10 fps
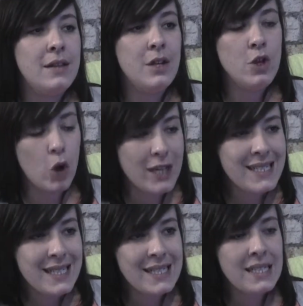the
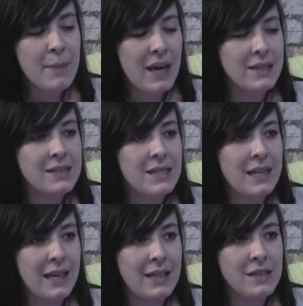noises and the bangs in
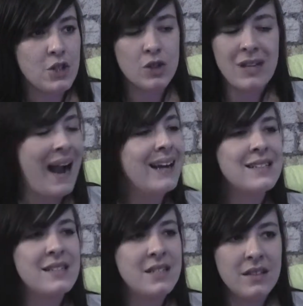the night are just
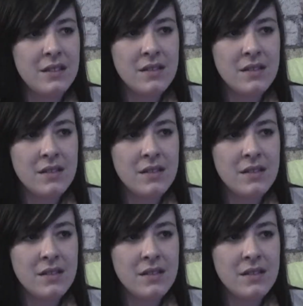accidents.